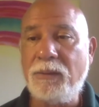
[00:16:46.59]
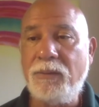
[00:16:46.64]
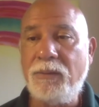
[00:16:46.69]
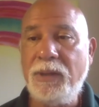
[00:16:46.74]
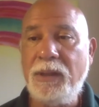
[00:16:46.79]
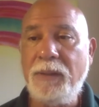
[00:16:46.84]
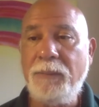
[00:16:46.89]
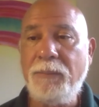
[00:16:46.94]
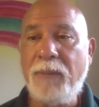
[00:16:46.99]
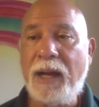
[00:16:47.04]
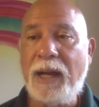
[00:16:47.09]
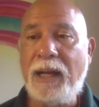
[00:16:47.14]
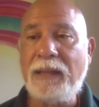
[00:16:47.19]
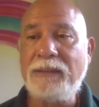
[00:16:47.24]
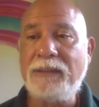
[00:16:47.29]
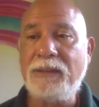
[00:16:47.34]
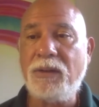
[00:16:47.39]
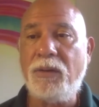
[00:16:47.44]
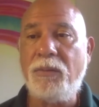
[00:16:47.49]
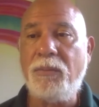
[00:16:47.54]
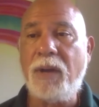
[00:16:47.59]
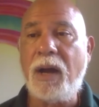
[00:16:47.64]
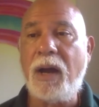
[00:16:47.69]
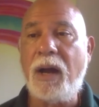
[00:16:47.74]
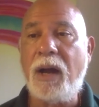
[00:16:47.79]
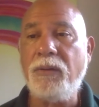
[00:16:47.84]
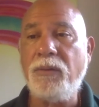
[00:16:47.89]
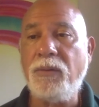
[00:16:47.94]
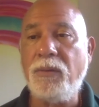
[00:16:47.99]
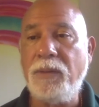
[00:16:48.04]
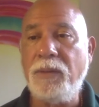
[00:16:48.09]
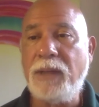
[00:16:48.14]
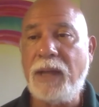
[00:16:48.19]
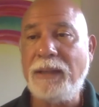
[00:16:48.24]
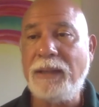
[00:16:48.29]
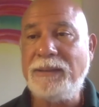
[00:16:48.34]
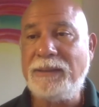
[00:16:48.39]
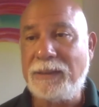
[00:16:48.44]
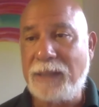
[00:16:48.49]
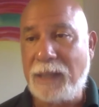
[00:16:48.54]
We must come out with
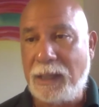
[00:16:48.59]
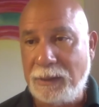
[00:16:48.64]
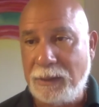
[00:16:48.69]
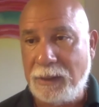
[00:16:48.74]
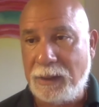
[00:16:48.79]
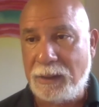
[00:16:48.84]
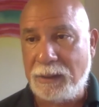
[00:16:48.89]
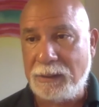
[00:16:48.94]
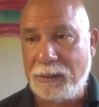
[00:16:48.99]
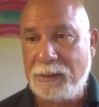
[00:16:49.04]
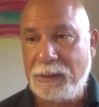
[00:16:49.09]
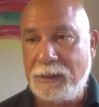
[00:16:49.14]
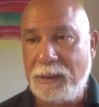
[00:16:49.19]
high standards,